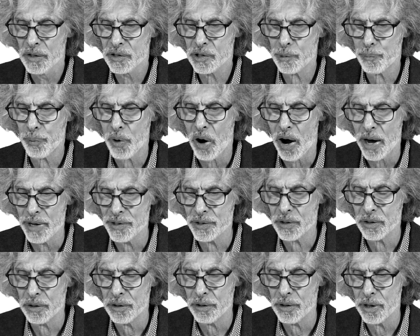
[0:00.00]
Surprise
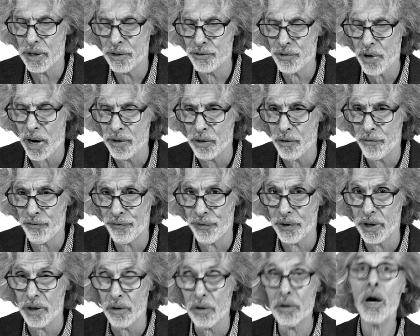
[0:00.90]
can engender
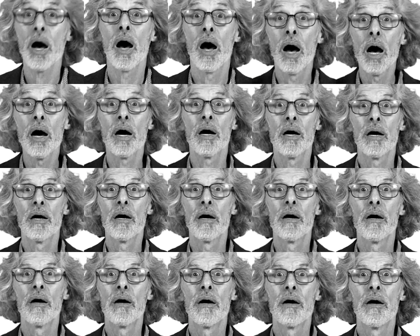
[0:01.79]
fear,
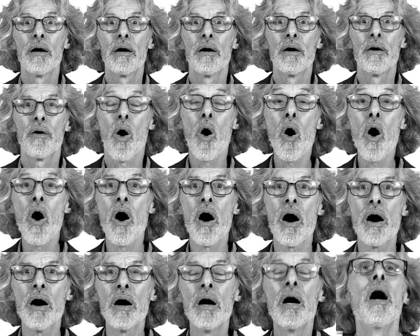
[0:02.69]
awe,